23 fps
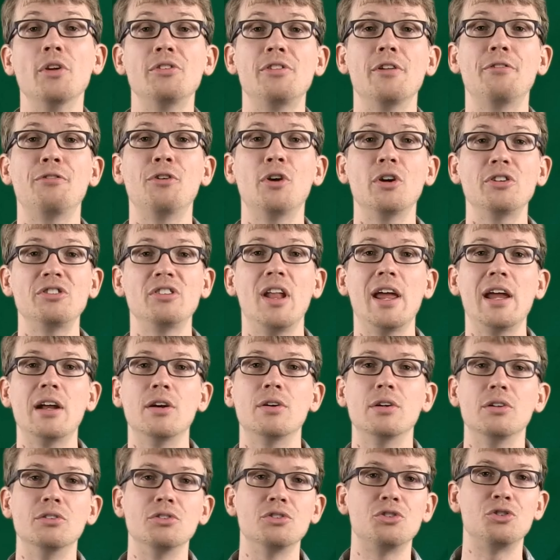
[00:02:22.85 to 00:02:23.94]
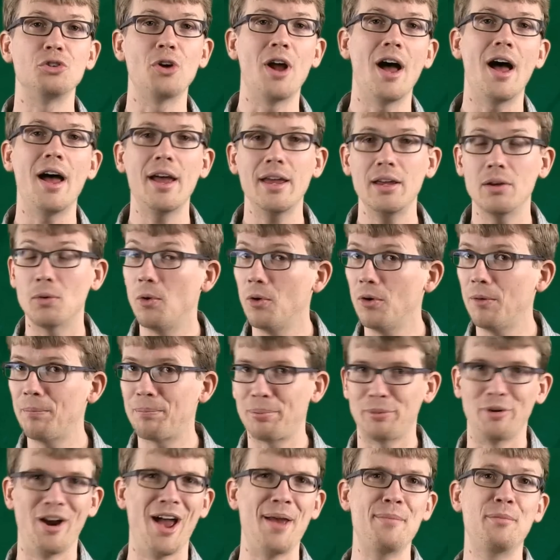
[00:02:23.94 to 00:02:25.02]
Once the first layer is dry or
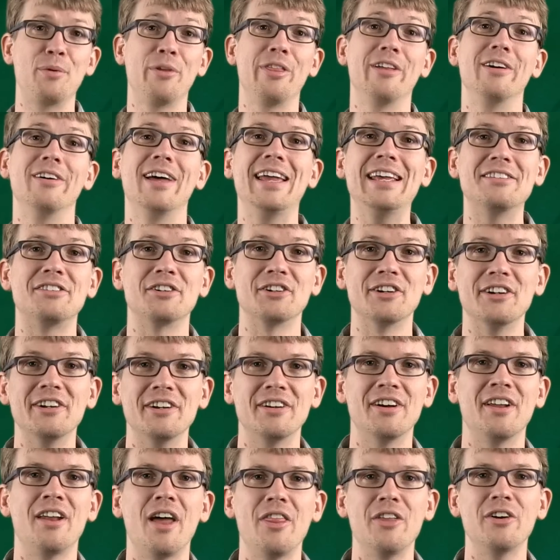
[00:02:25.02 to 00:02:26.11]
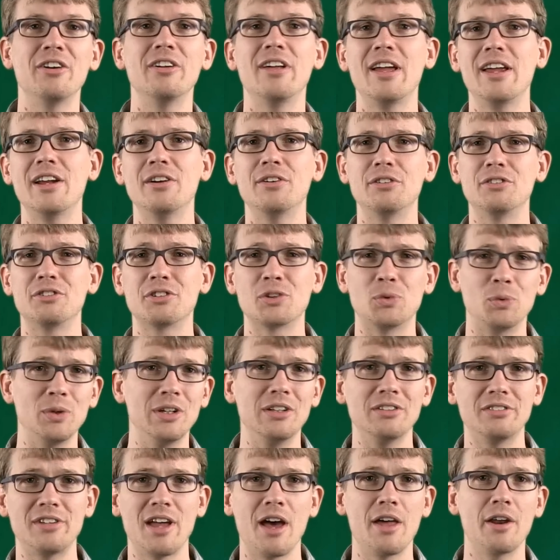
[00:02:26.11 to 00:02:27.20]
primed with a laser, another layer is
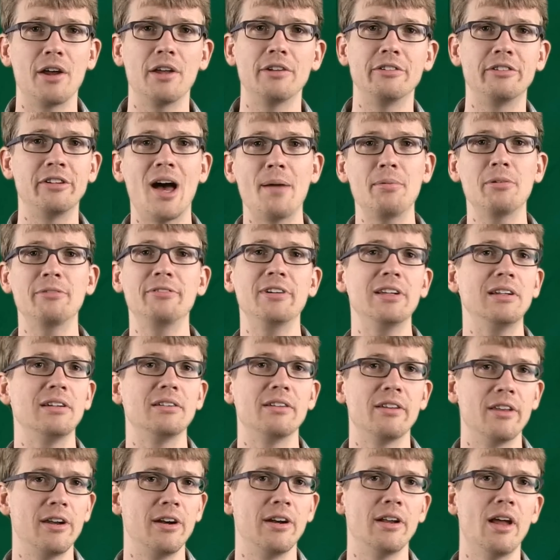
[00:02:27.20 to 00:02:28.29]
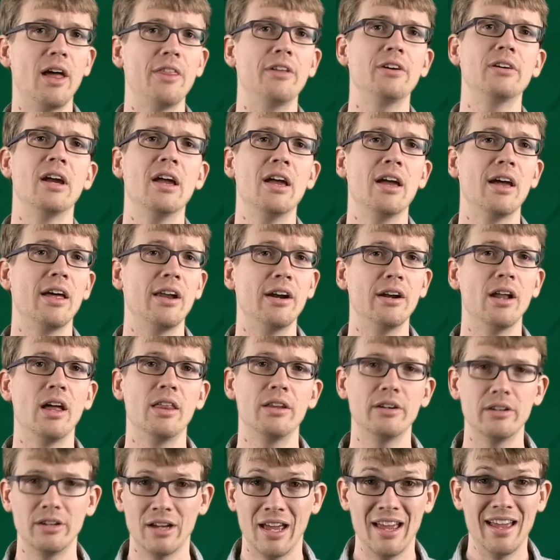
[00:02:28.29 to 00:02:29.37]
squeezed out on top of it, and then another, and
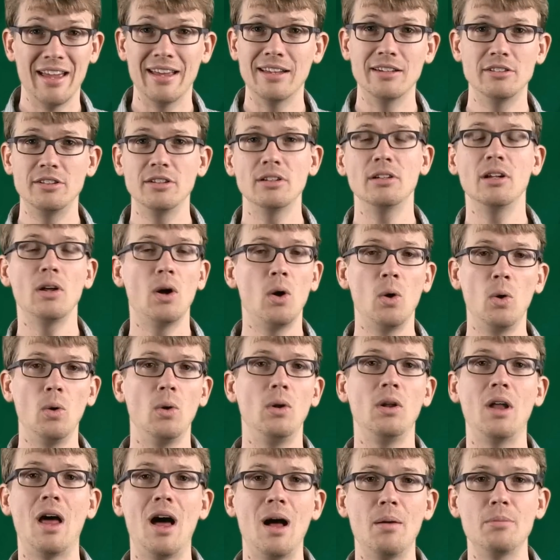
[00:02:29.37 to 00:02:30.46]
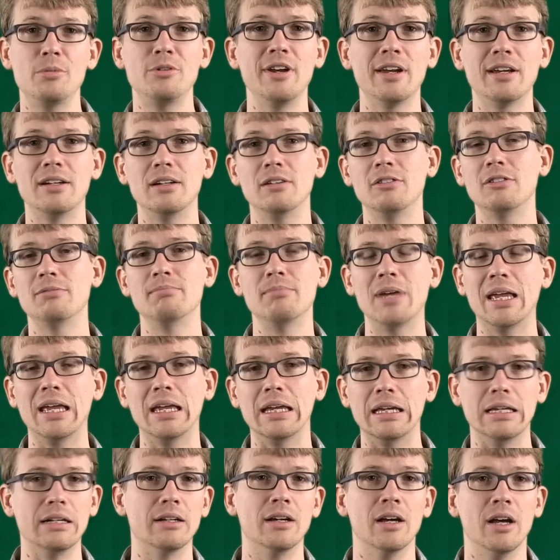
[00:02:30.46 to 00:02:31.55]
another, until a whole The whole object is
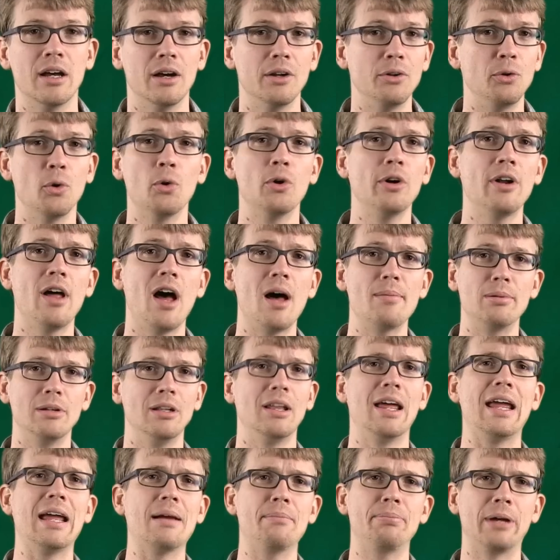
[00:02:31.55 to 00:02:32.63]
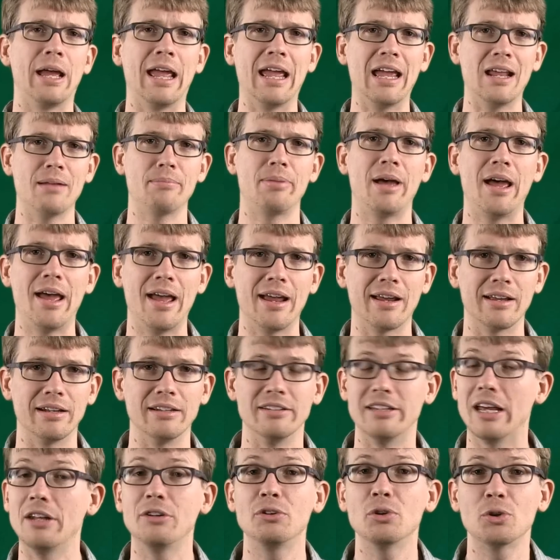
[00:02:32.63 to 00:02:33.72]
made. A doorknob, a lamp, a handbag, a
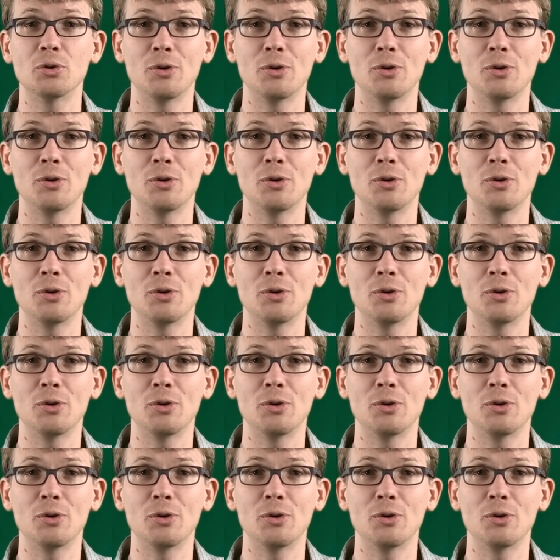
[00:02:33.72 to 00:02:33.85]
dental